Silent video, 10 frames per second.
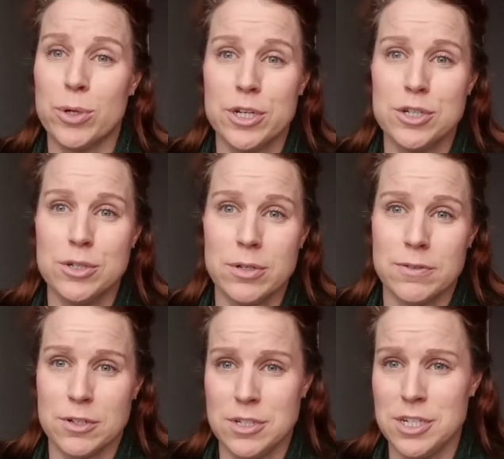British
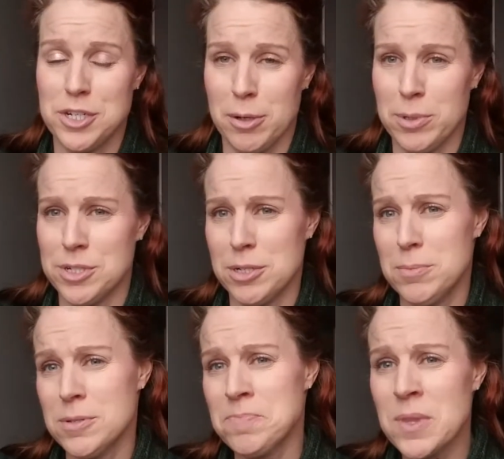University
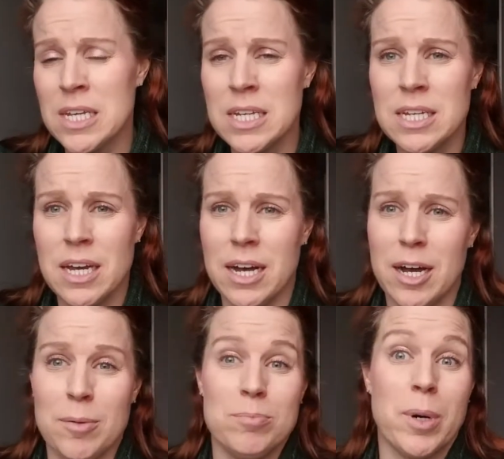Championships,
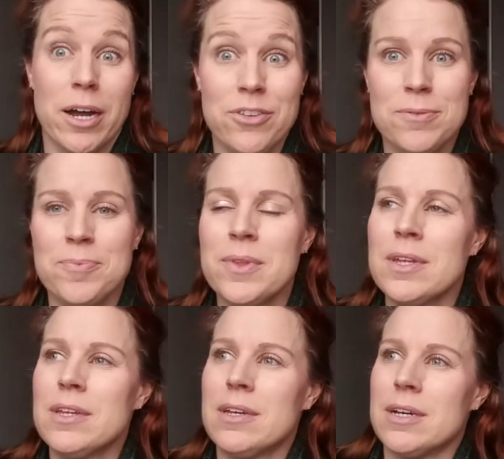Bucks.
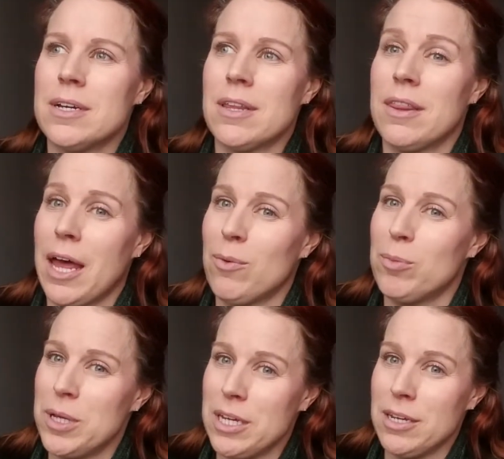That will
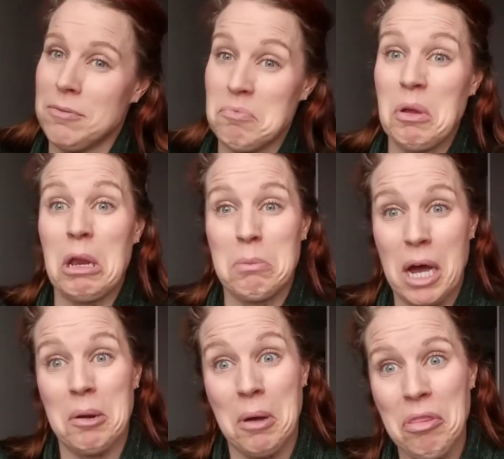be in
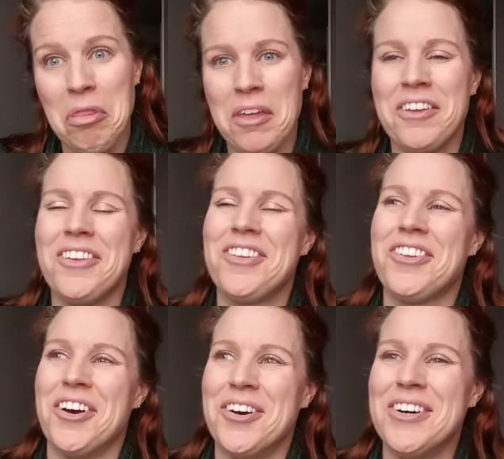about a month.
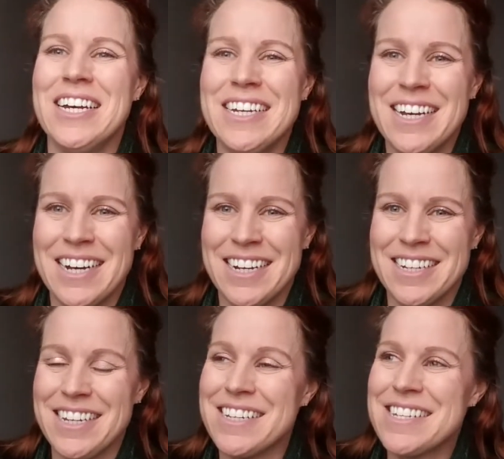So,
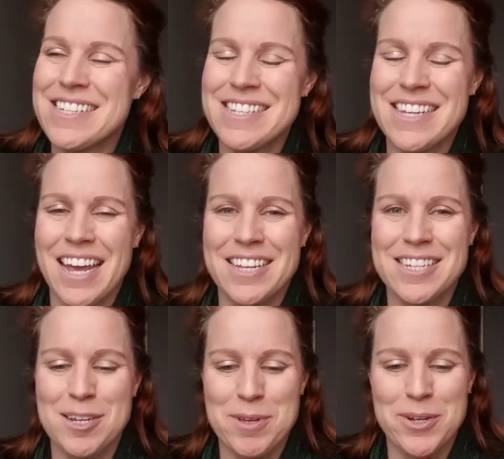needless to say, it's
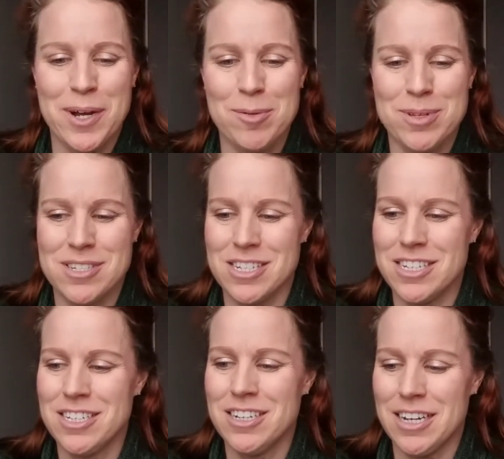going to be quite
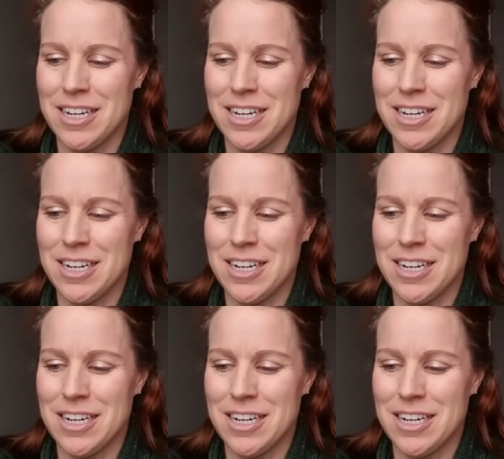busy.